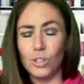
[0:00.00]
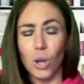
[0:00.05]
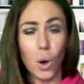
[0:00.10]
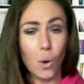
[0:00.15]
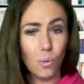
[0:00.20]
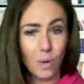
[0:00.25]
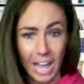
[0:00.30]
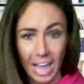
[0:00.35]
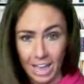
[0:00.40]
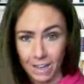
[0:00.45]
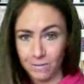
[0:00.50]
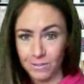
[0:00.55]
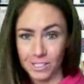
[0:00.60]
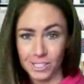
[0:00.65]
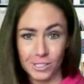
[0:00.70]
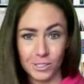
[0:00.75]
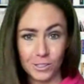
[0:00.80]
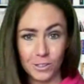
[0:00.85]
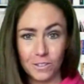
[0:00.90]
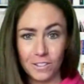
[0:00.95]
don't have
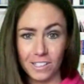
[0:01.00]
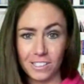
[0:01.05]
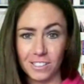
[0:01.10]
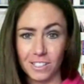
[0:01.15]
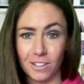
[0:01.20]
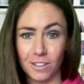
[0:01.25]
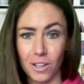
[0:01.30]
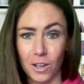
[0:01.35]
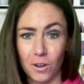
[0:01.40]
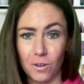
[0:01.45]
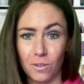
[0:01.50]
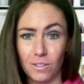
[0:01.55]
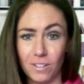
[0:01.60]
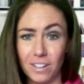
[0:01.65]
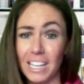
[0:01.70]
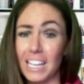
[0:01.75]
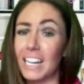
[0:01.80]
to do this alone.